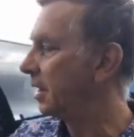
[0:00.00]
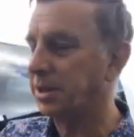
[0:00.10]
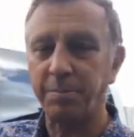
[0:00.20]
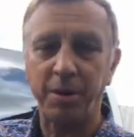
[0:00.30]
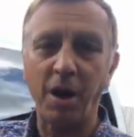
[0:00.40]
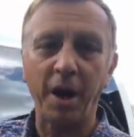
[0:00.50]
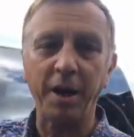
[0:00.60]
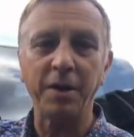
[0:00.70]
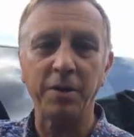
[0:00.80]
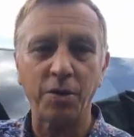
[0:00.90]
is
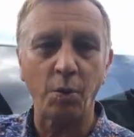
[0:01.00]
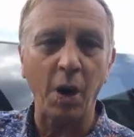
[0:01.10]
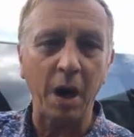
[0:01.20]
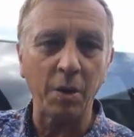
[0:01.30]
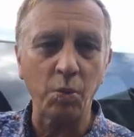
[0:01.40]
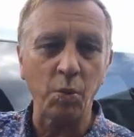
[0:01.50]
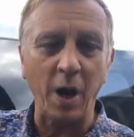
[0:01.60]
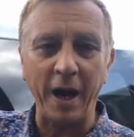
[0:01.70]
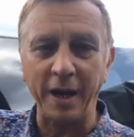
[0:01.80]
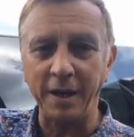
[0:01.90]
apply the
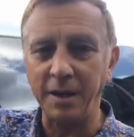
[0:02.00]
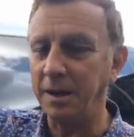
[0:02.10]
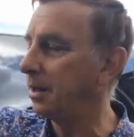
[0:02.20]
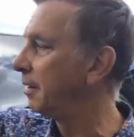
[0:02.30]
one-way